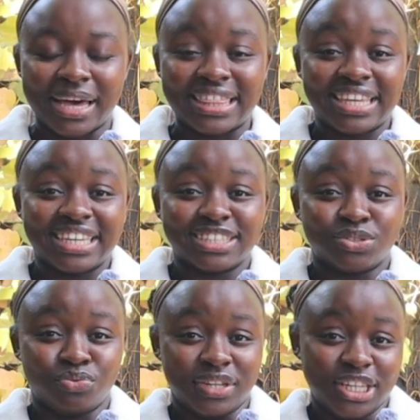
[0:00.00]
but I think
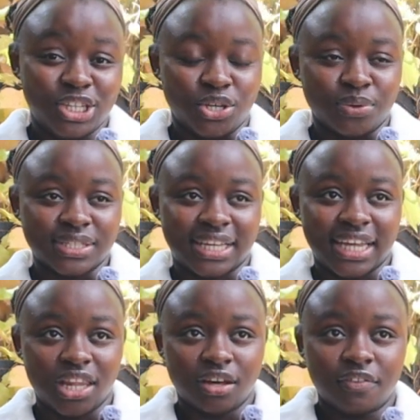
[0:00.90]
it's really cute,
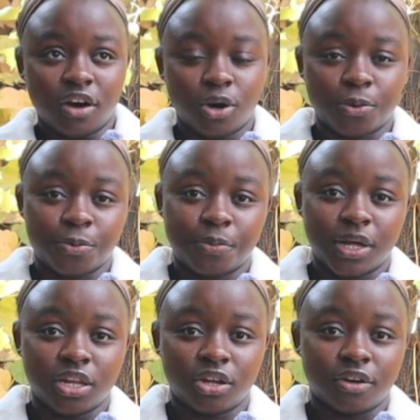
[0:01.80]
and I love how
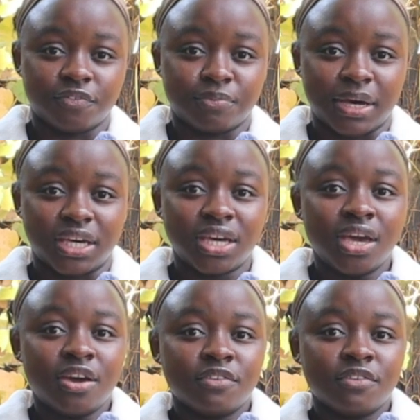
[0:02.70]
a lot of my